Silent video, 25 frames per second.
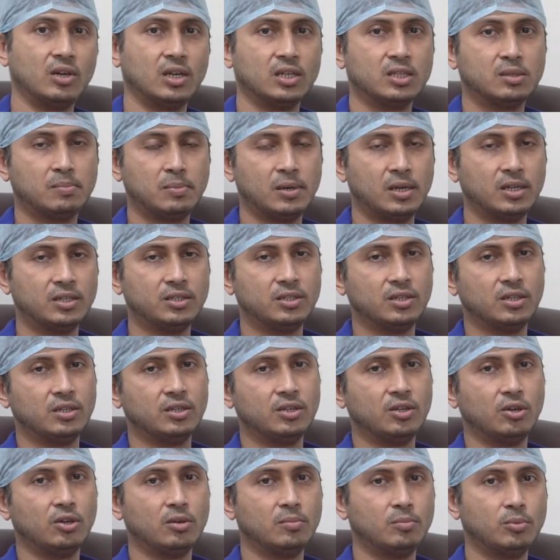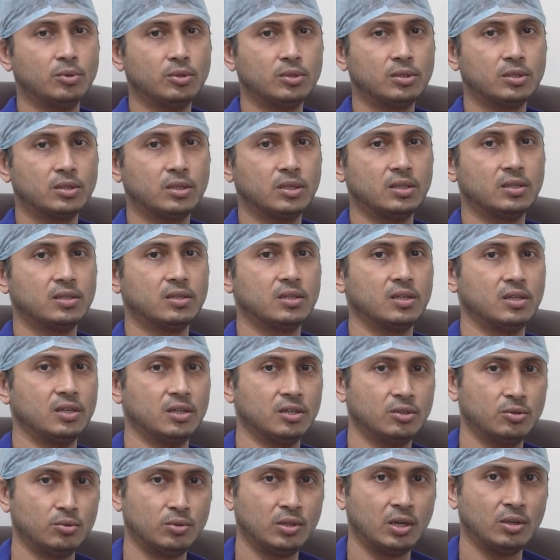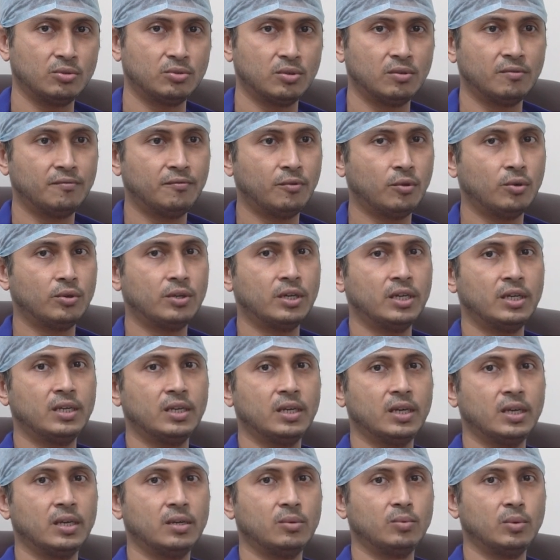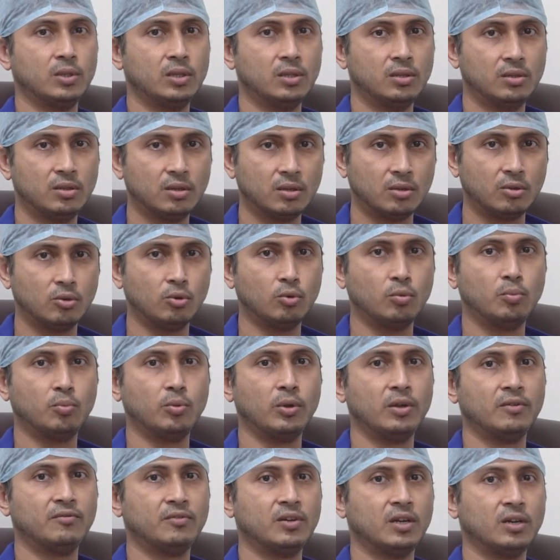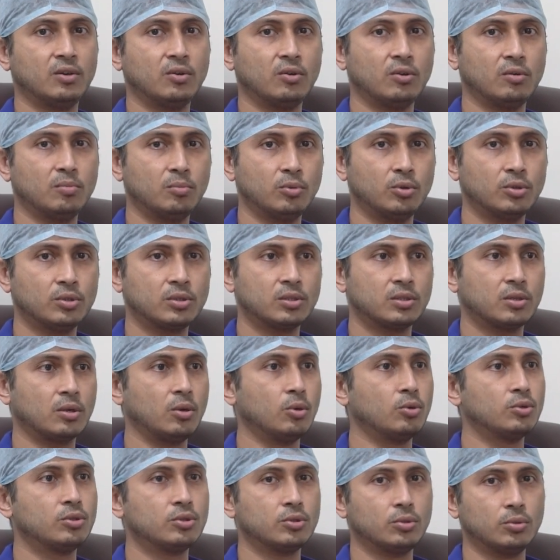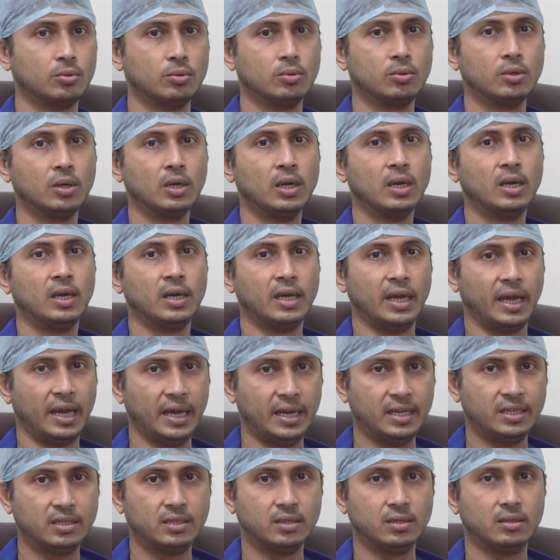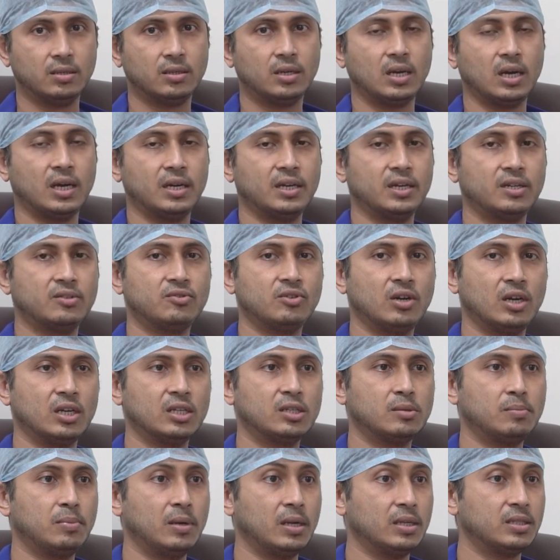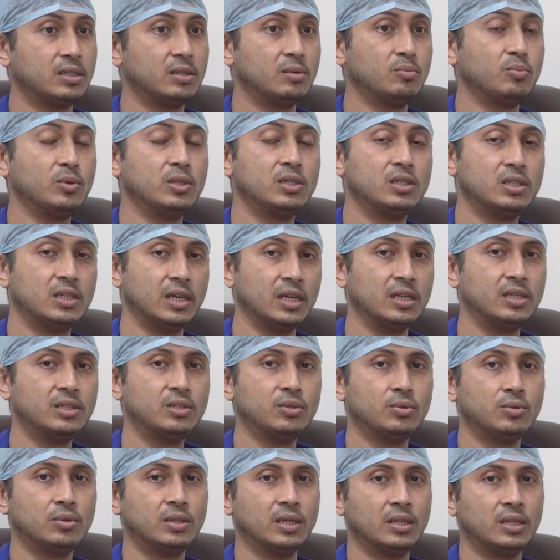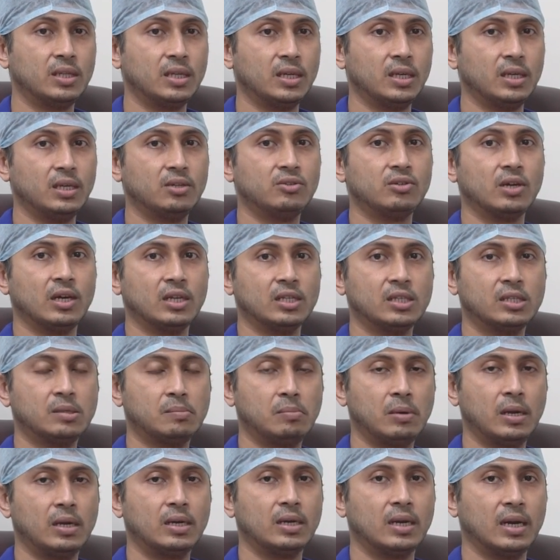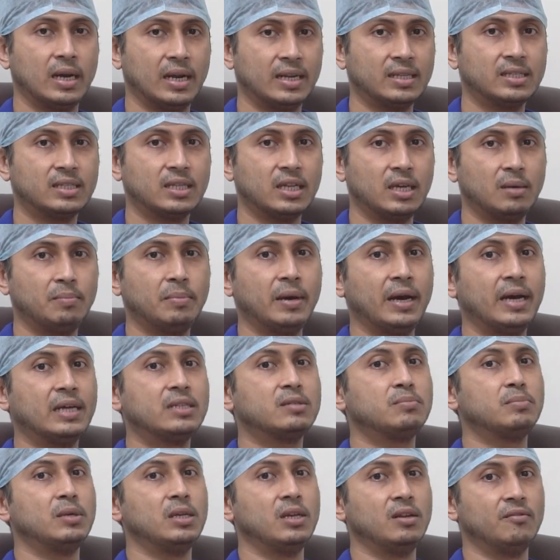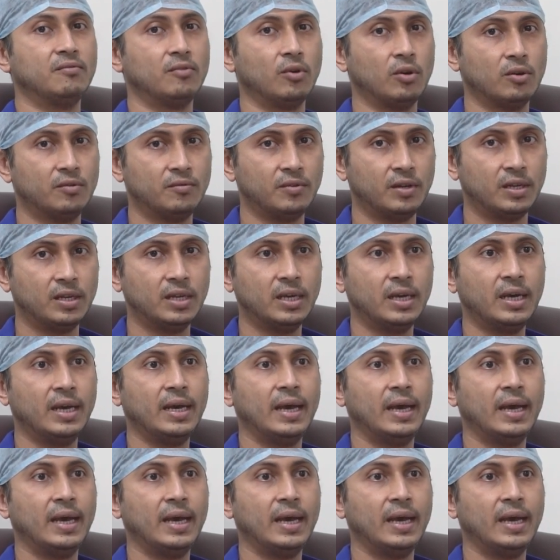transplant journey almost since the year 2014, and within the group we've done almost close to 8 cardiac transplants, which tells you that the transplant landscape has been evolving,